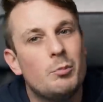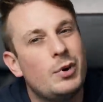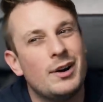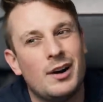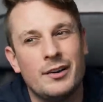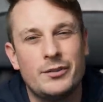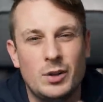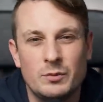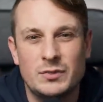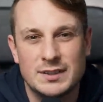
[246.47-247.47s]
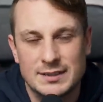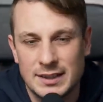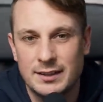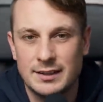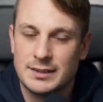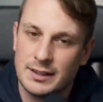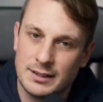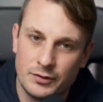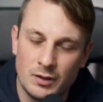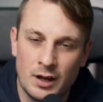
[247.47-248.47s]
but I've come to see things in a
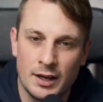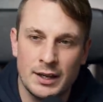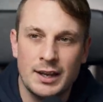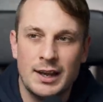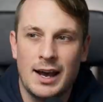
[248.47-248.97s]
different light